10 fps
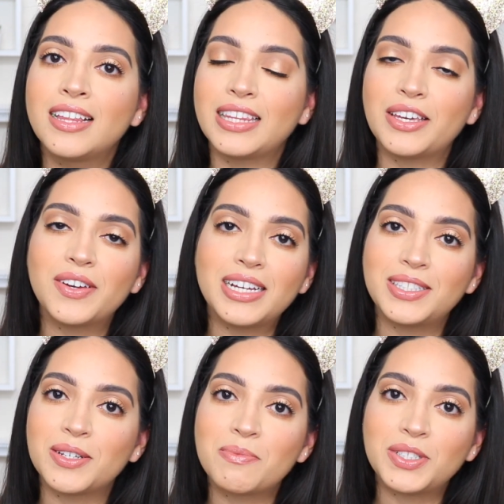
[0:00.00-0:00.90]
Thank you guys
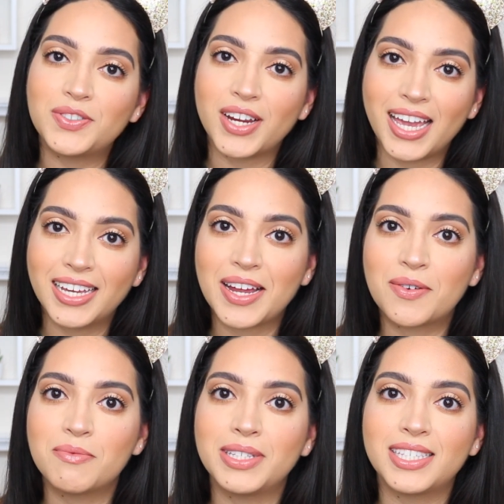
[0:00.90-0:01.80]
so much for hanging out
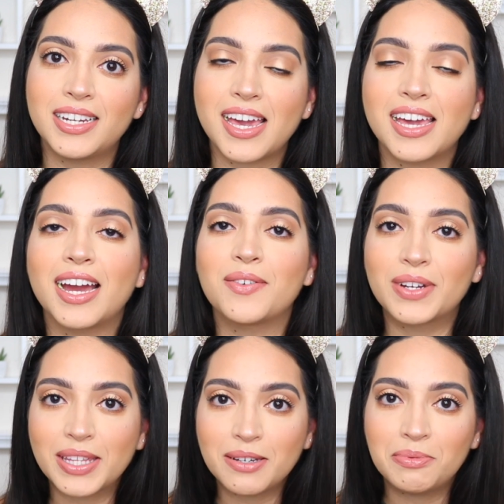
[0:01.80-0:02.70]
with me today. I
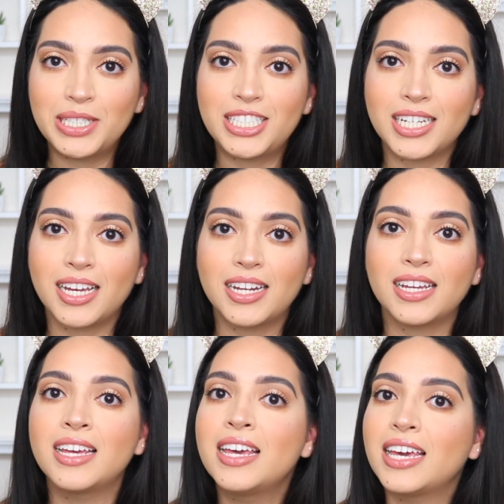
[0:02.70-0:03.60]
really appreciate it.